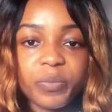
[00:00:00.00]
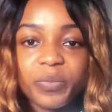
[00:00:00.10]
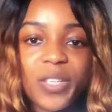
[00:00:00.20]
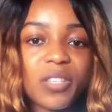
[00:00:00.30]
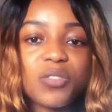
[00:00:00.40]

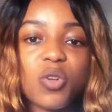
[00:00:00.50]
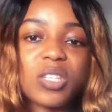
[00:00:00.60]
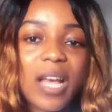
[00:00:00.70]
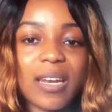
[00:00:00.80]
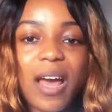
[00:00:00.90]

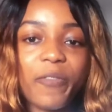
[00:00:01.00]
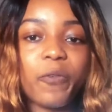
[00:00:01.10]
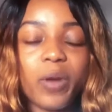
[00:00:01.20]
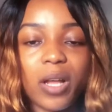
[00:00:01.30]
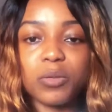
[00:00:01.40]
not an
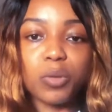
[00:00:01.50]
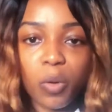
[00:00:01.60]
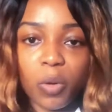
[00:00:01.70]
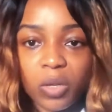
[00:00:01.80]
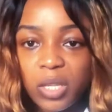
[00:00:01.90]
iPhone at
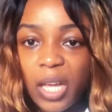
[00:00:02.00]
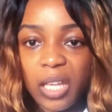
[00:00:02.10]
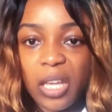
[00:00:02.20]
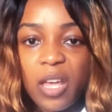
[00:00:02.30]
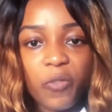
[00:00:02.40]
all.
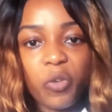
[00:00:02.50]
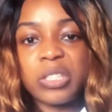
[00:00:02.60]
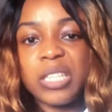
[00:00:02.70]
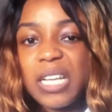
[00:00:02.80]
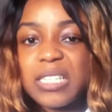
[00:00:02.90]
Like, for
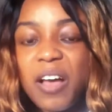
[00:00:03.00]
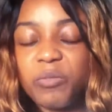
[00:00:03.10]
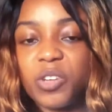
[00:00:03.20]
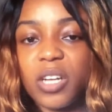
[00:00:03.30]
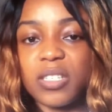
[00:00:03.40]
days now I've
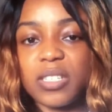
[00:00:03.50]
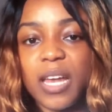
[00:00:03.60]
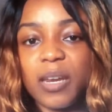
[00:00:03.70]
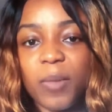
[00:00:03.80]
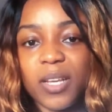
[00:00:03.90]
been trying to
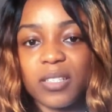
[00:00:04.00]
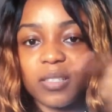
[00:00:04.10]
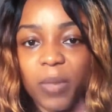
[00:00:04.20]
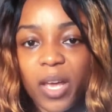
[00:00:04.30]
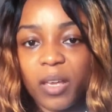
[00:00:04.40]
sign in my
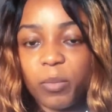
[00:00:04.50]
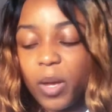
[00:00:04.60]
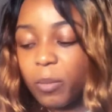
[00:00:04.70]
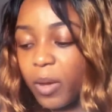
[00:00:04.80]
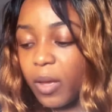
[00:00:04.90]

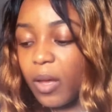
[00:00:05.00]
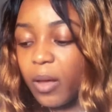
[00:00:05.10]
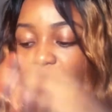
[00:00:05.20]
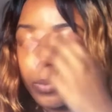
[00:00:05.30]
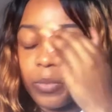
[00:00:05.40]

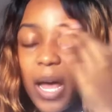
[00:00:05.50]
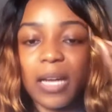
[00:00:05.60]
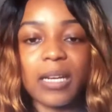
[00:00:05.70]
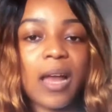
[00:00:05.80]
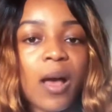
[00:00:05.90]

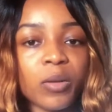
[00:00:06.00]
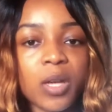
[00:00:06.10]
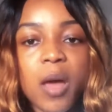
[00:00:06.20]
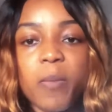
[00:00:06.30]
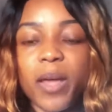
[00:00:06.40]
iCloud,
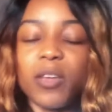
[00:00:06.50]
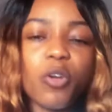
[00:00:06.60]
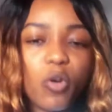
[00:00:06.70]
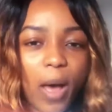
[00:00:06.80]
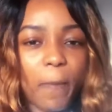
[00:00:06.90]

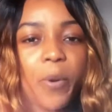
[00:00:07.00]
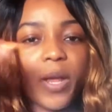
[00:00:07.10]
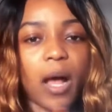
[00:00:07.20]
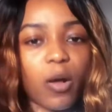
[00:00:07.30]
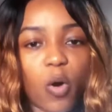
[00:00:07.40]
I
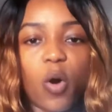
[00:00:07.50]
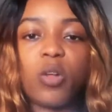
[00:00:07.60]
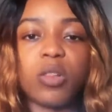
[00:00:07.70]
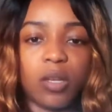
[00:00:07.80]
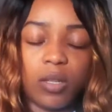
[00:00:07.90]
bring out
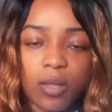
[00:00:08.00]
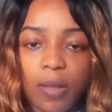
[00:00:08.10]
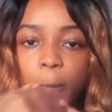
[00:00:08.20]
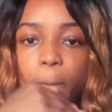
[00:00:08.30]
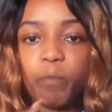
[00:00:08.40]
all
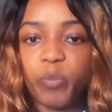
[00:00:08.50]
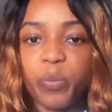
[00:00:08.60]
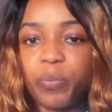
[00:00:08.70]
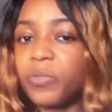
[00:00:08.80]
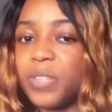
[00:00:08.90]
the
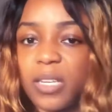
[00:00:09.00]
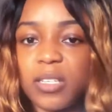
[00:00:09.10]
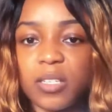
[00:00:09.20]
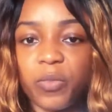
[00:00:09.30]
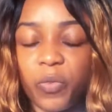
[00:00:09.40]
proofs that
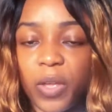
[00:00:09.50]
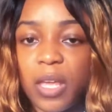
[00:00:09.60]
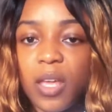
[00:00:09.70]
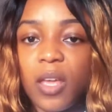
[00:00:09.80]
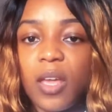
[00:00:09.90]
this is a
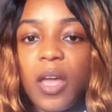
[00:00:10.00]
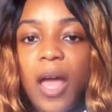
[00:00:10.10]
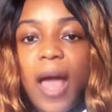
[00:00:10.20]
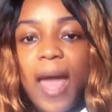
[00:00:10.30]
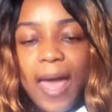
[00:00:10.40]
fake.
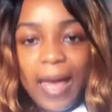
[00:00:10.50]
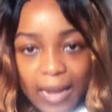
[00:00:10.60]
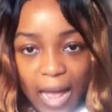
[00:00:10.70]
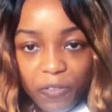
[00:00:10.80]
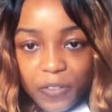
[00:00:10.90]

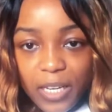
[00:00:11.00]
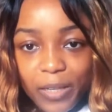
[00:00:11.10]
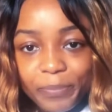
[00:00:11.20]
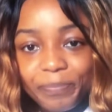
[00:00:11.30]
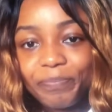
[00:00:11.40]
And after,